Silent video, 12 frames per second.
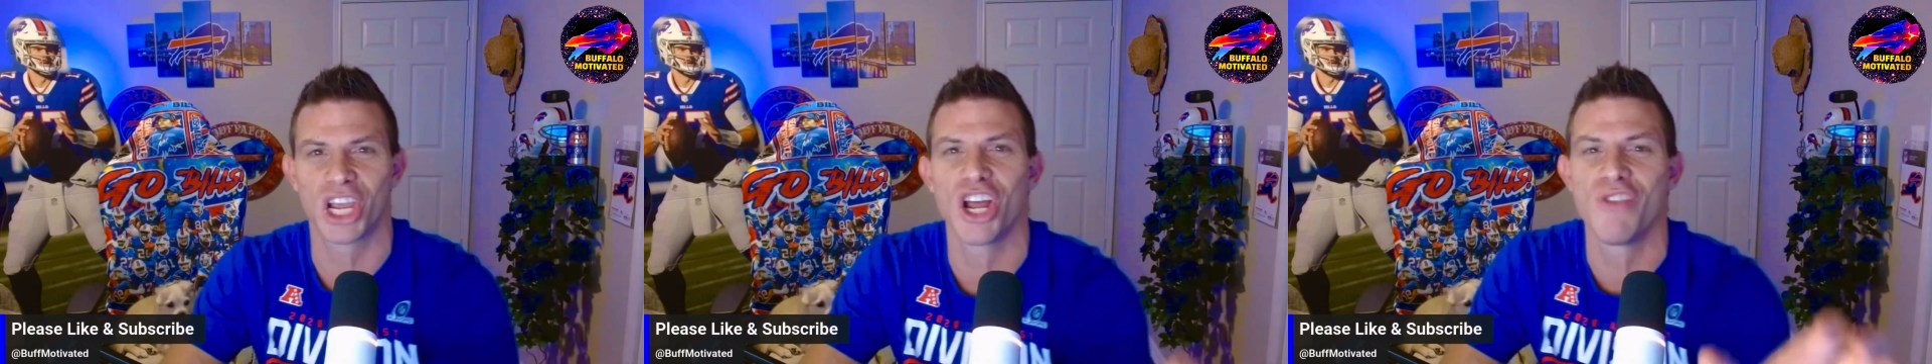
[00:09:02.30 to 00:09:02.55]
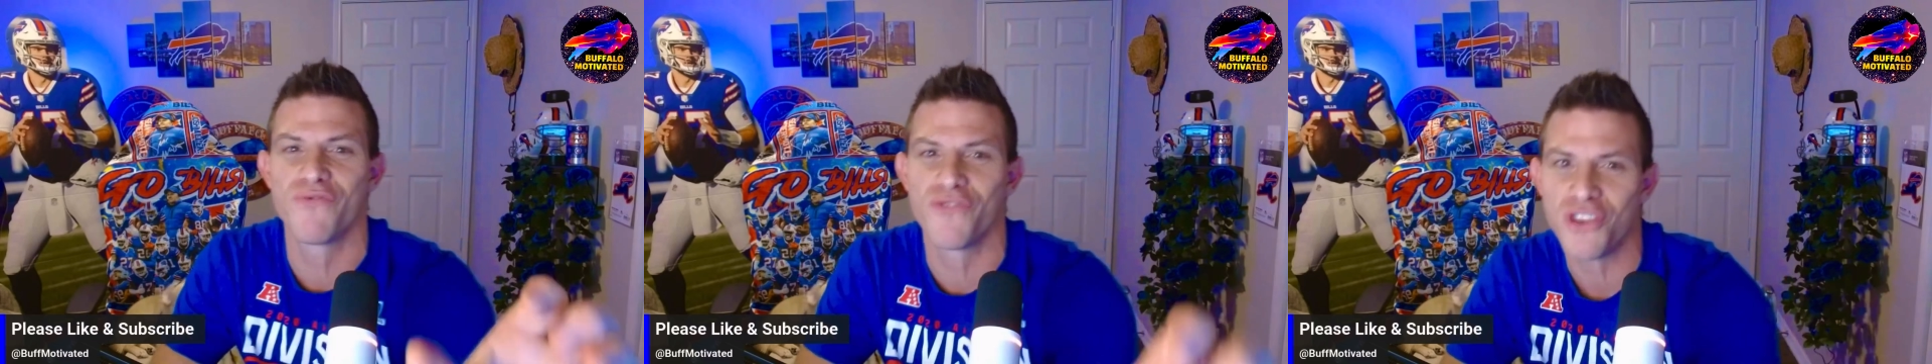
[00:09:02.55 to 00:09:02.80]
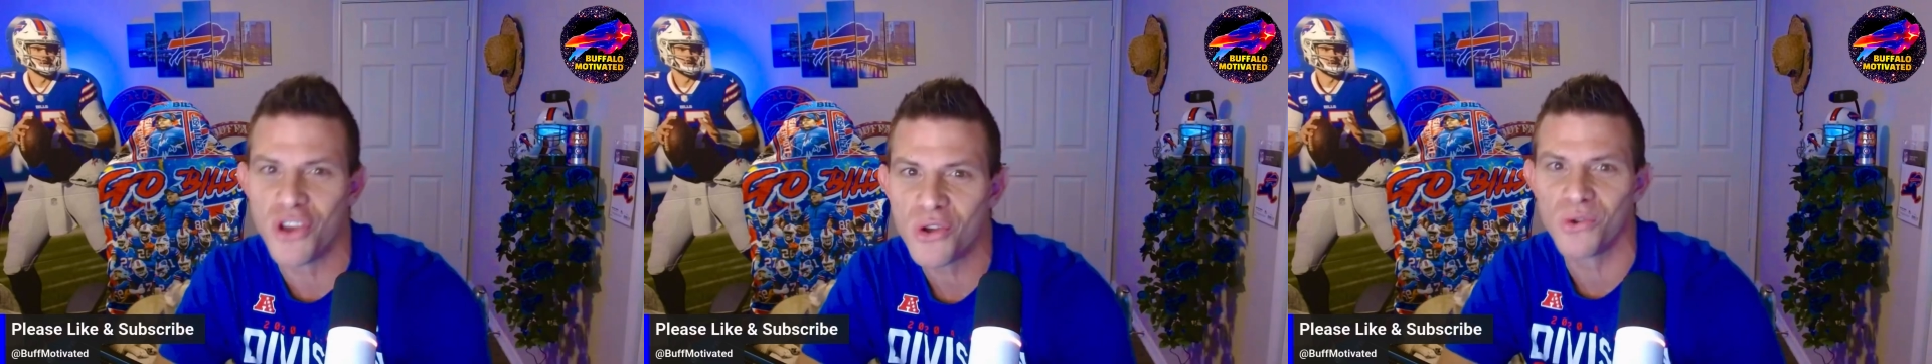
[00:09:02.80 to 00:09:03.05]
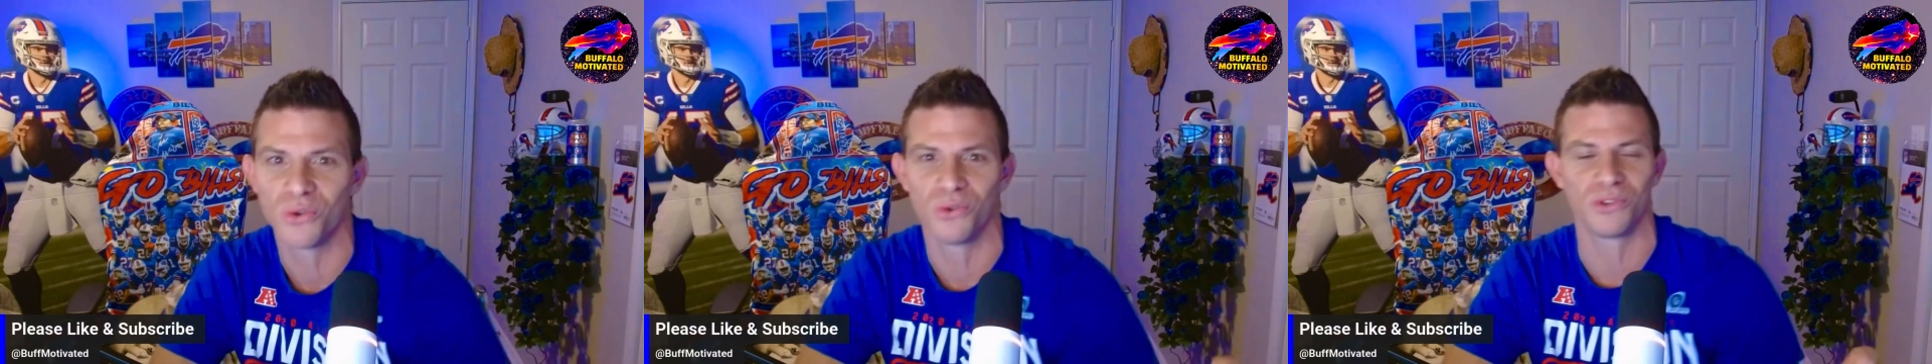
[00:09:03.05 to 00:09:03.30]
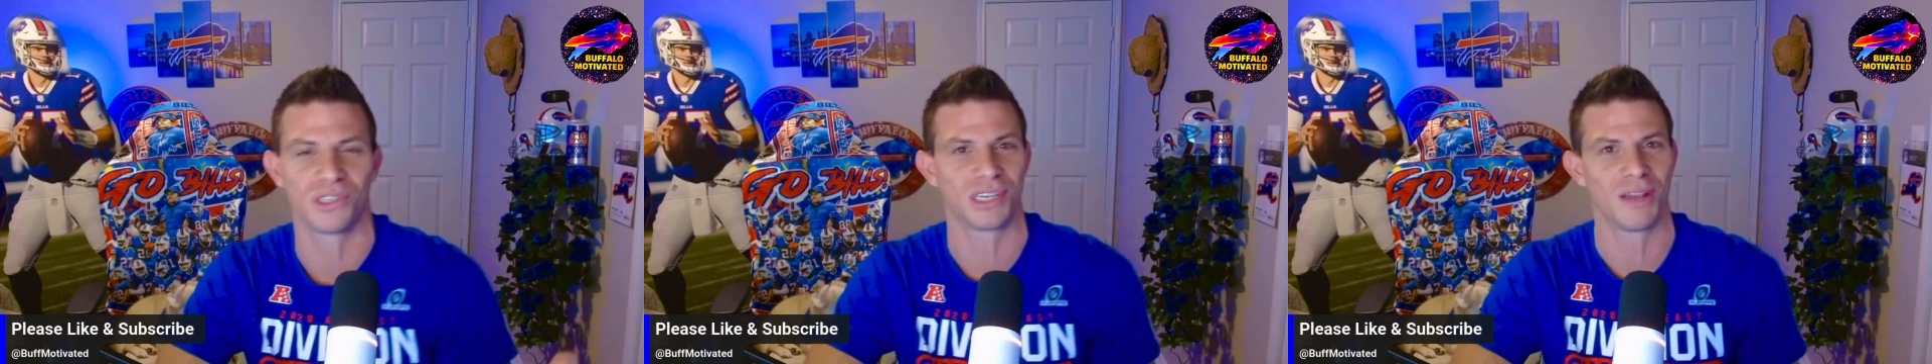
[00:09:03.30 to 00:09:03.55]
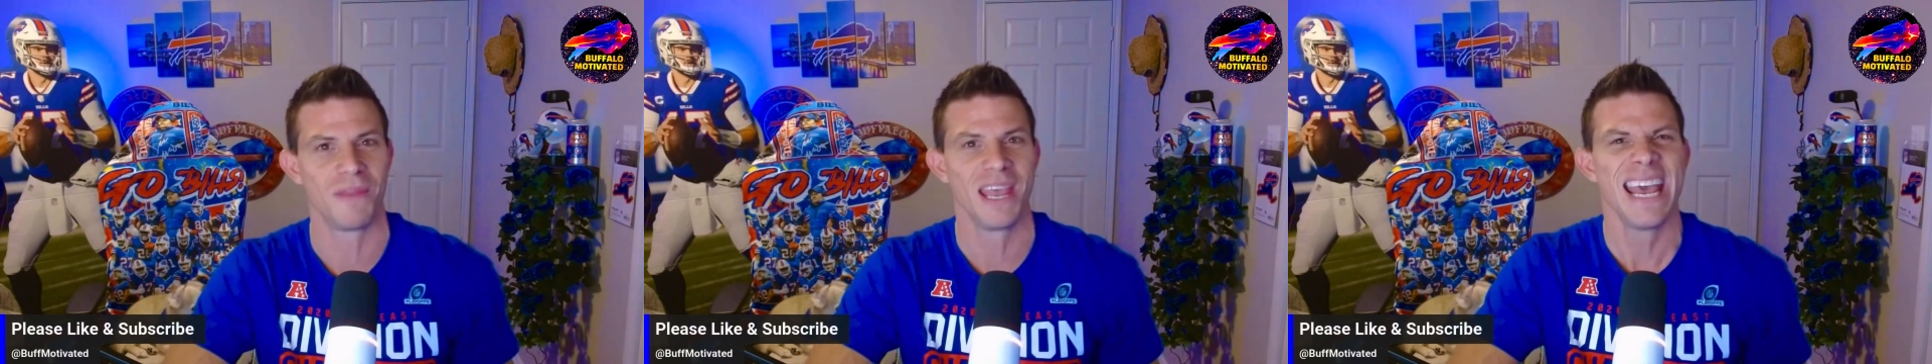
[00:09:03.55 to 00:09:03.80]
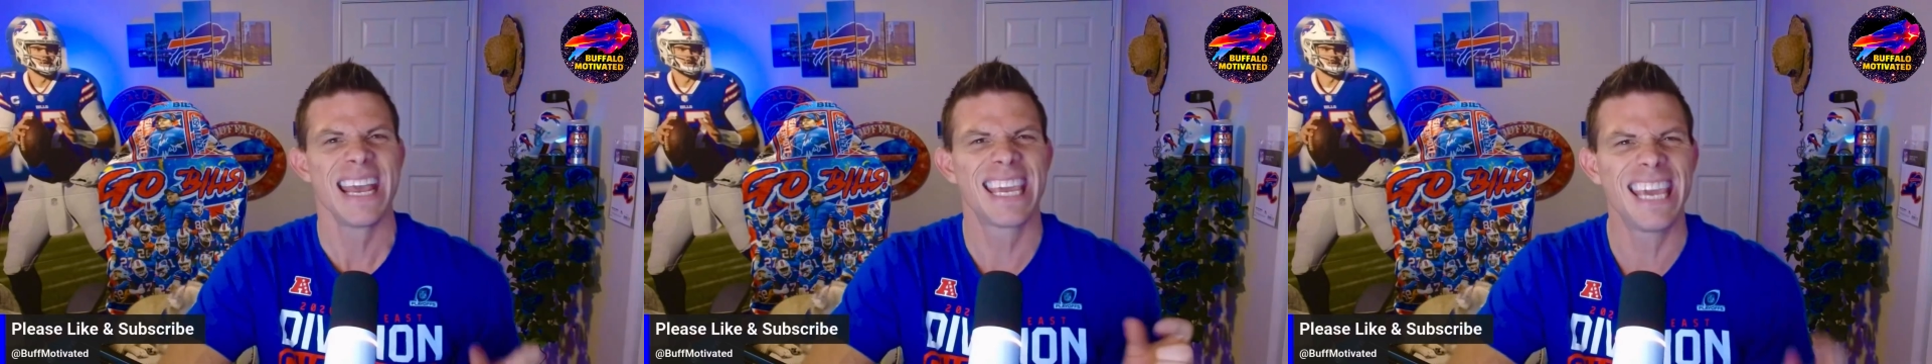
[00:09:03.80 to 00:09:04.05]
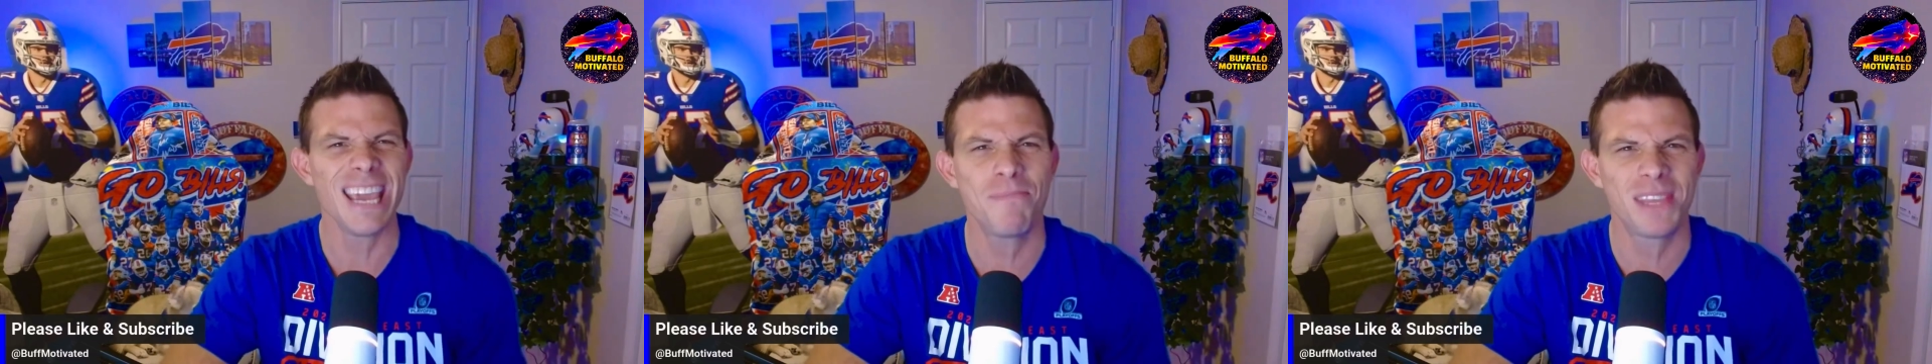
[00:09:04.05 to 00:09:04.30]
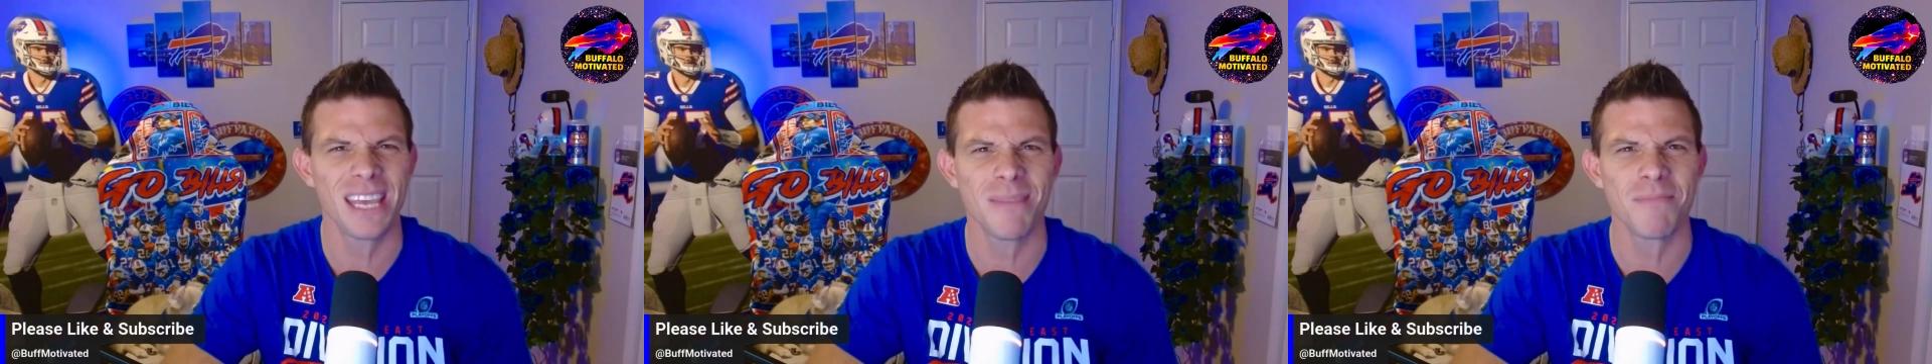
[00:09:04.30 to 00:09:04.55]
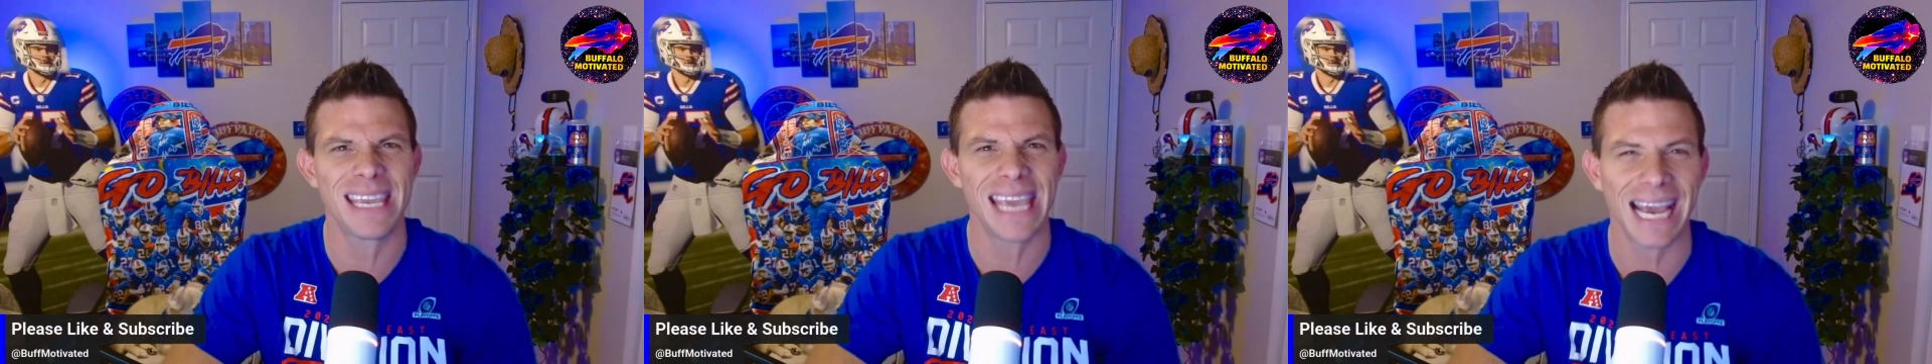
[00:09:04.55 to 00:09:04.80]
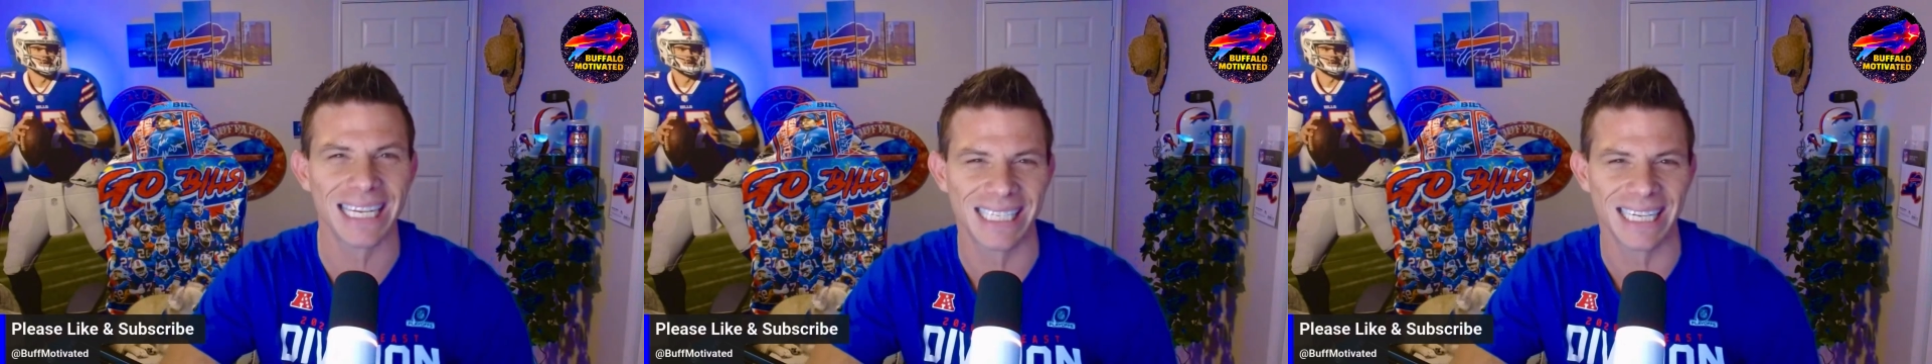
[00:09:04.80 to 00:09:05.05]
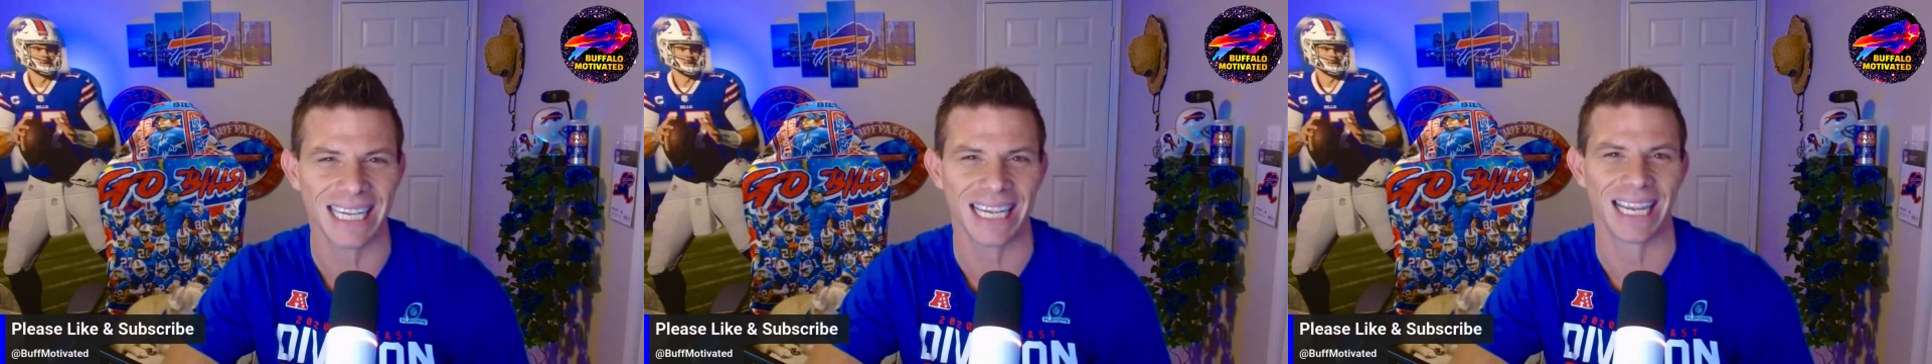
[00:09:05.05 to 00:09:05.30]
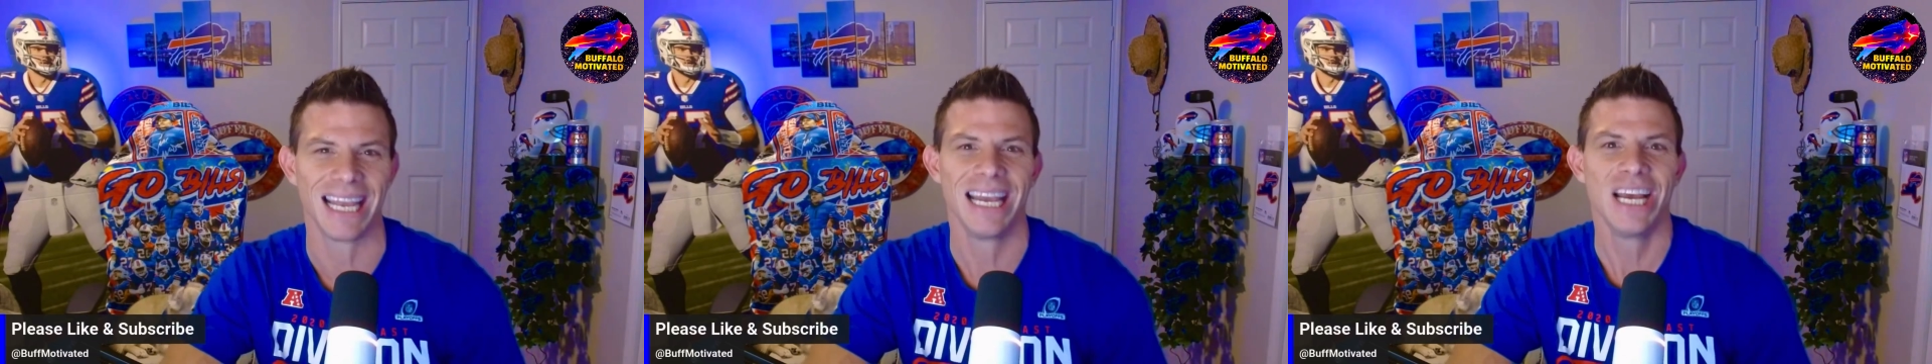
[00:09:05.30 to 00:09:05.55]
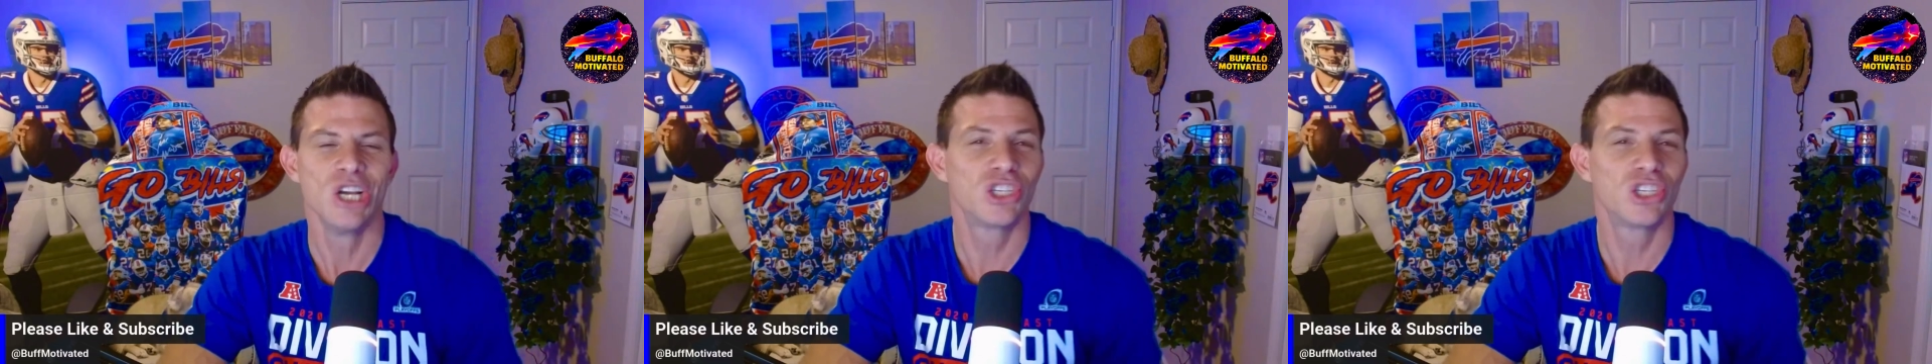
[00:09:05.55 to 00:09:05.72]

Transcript: confuse. Keep them guessing.